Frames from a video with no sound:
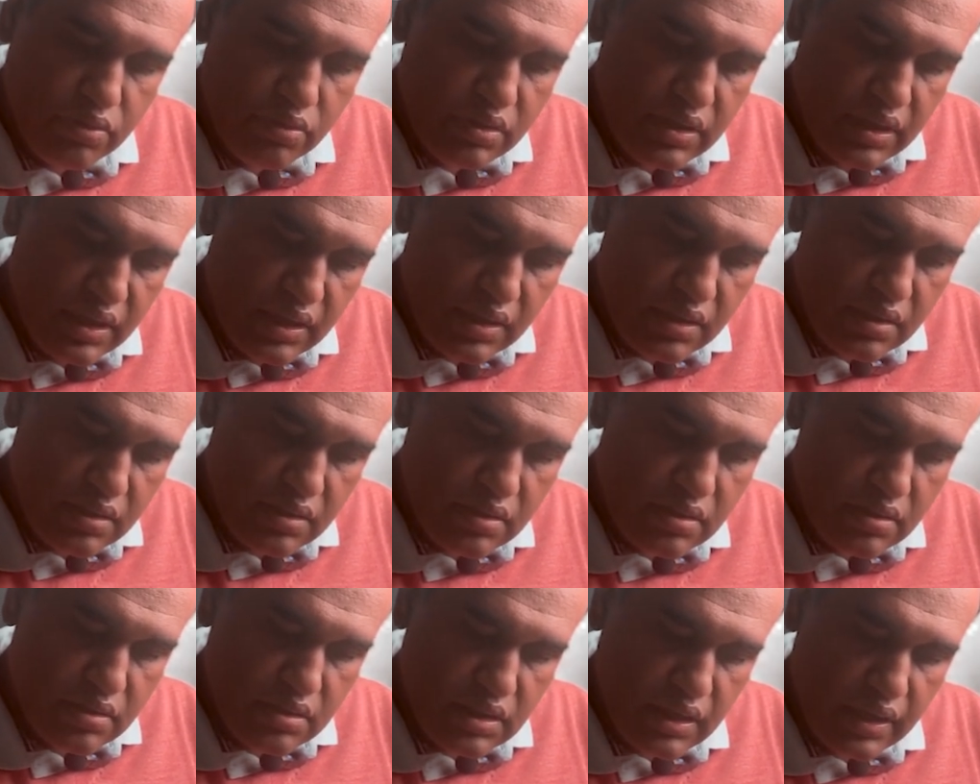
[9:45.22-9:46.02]
to that
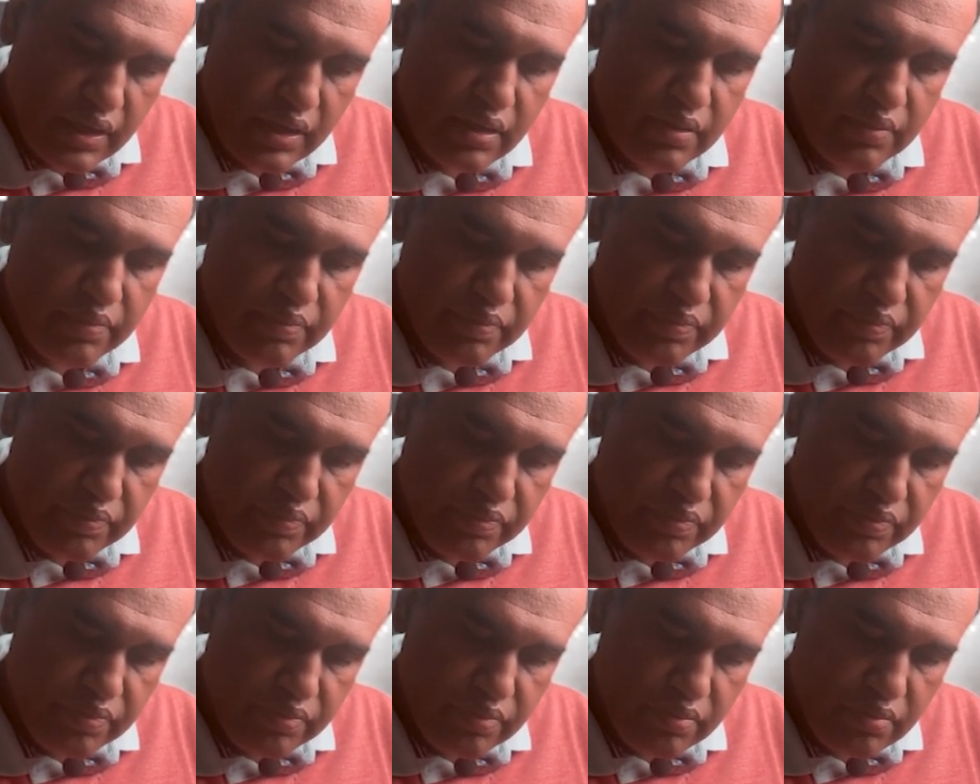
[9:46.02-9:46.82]
side.
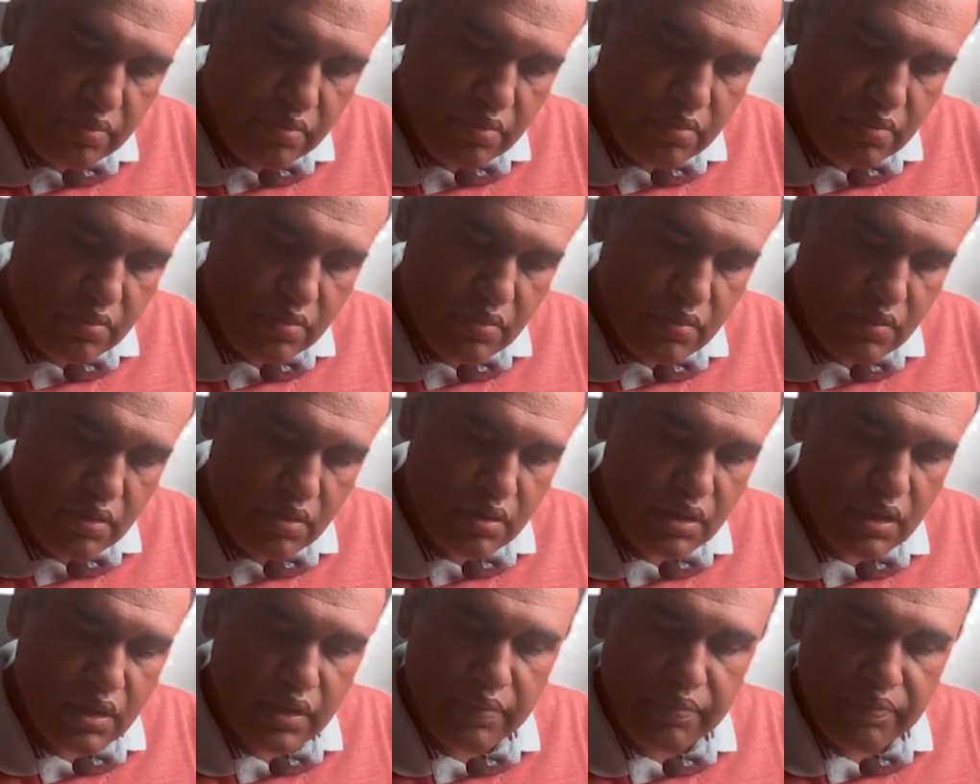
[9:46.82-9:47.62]

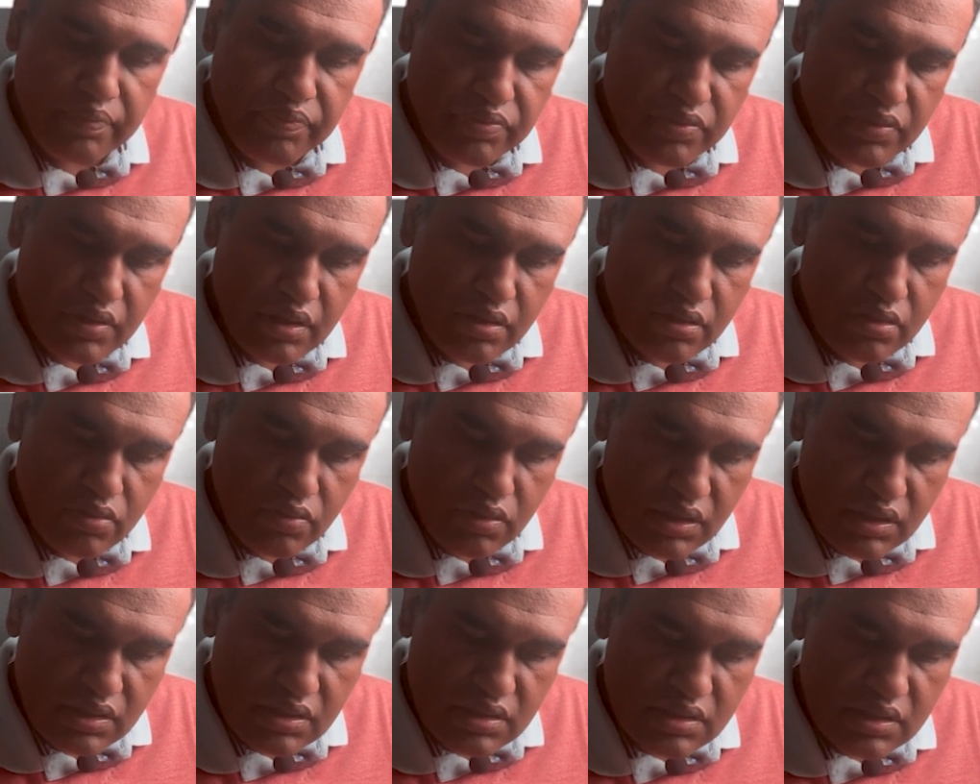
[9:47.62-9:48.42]
Okay,
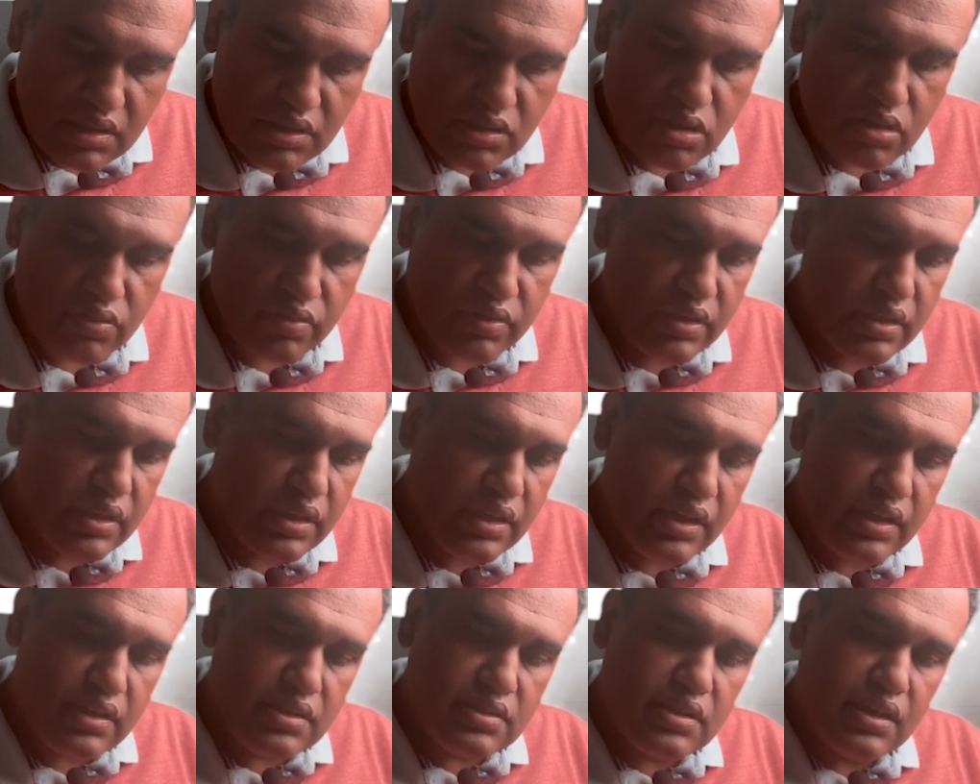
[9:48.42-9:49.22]
what is the structure over here?
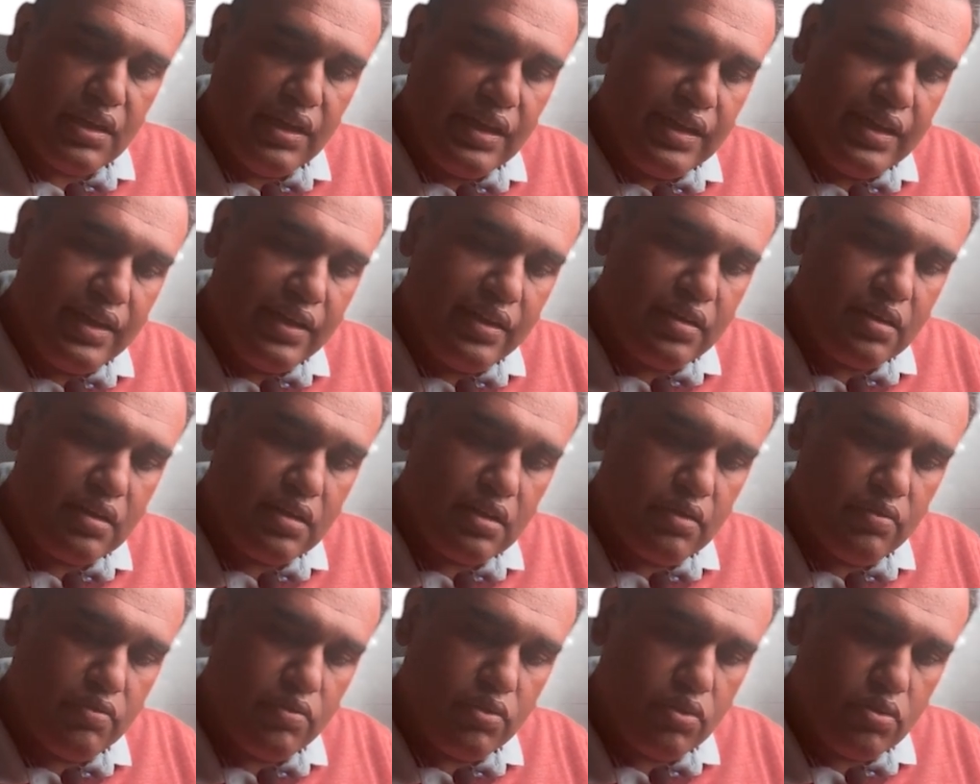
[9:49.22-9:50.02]
It's a
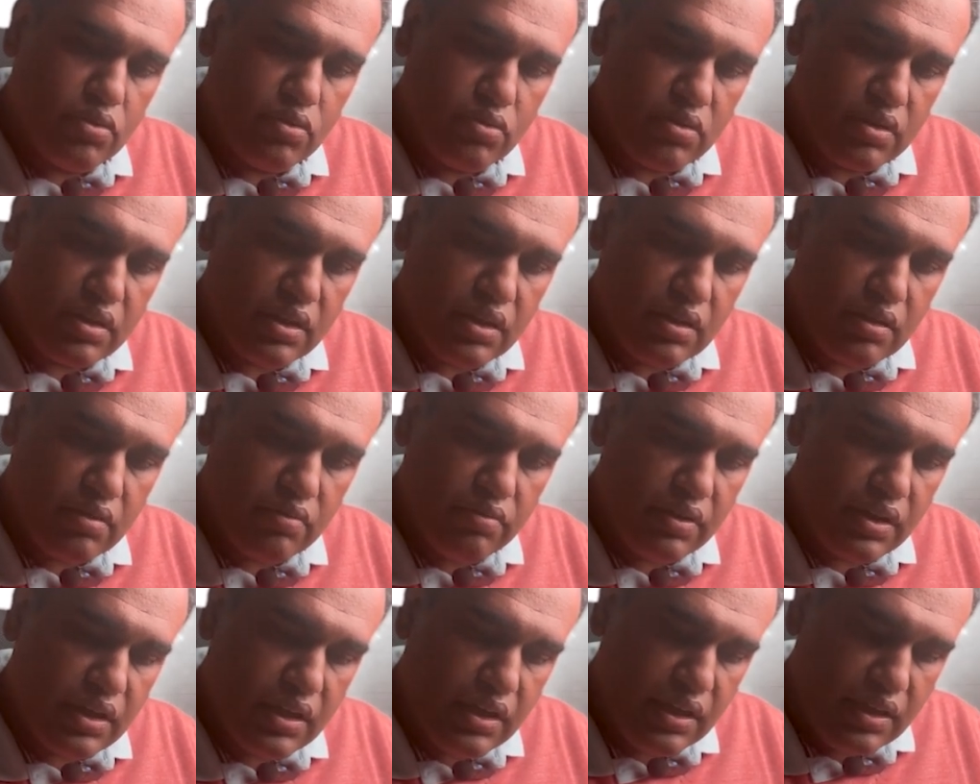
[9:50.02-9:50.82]
lateral view.
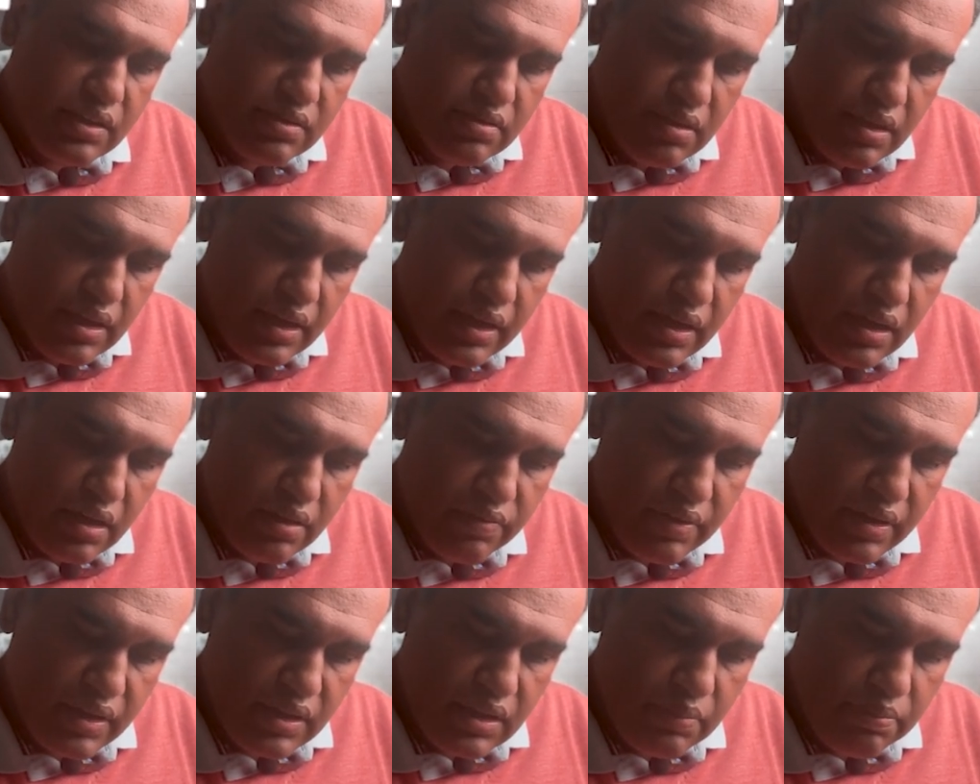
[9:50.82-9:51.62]
We can easily
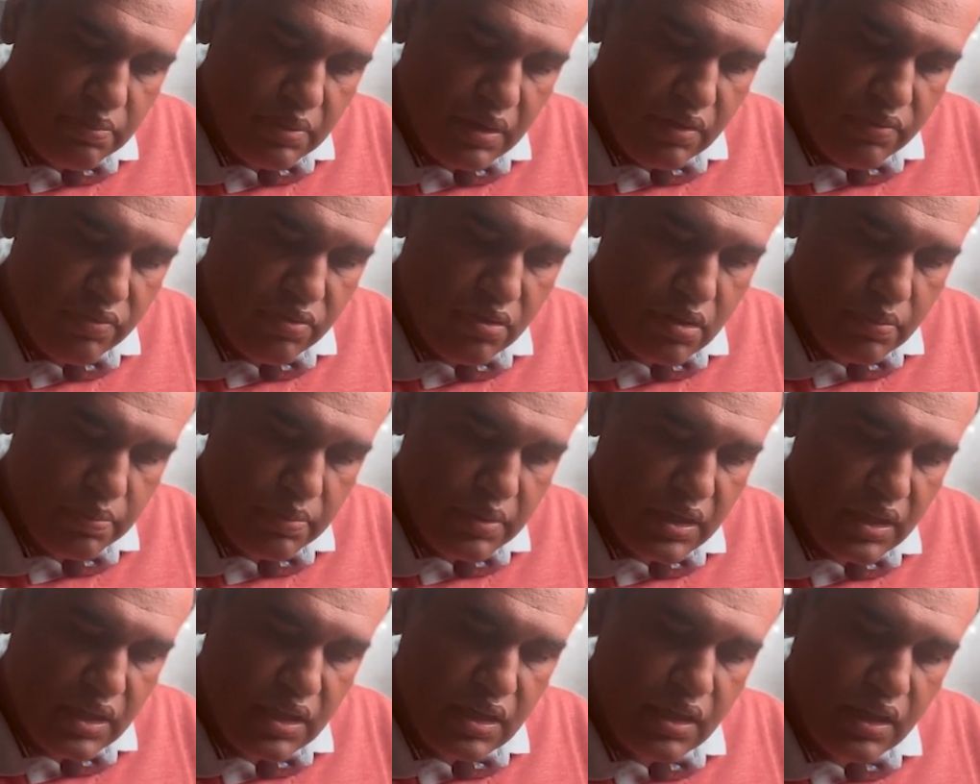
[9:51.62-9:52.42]
identify the P for
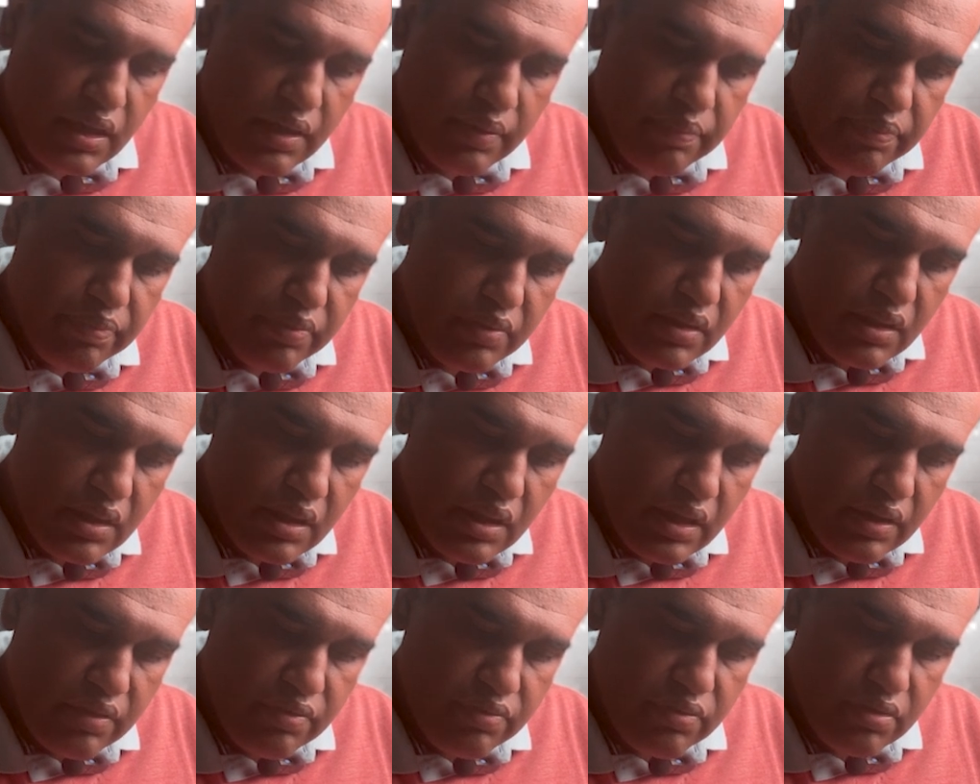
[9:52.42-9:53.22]
patella,
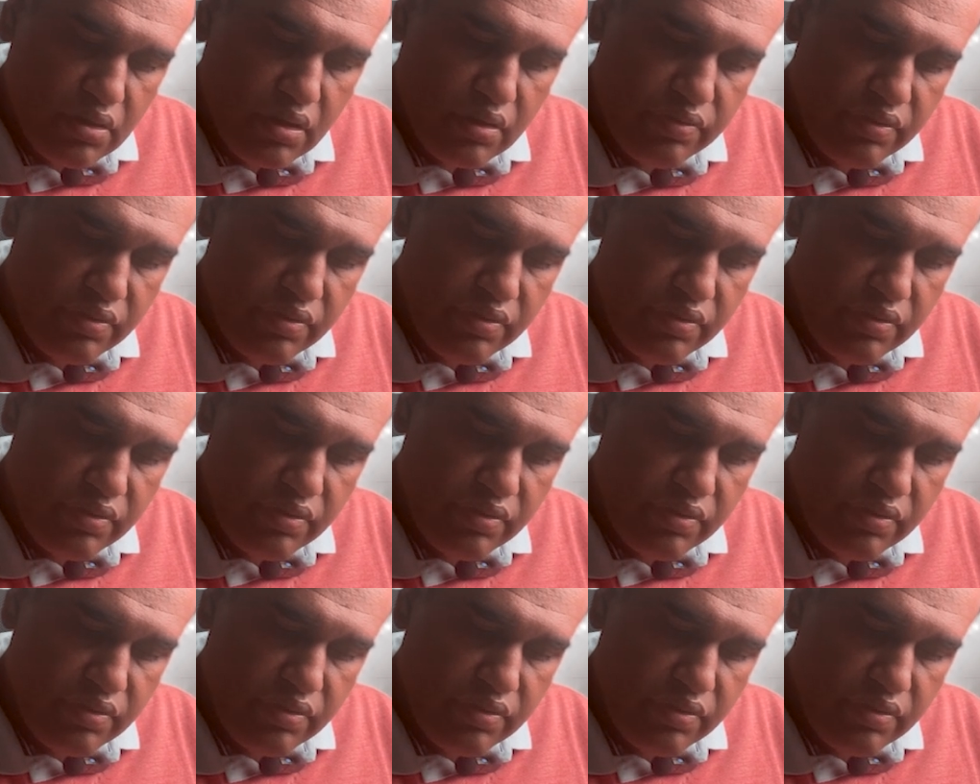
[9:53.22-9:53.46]
F for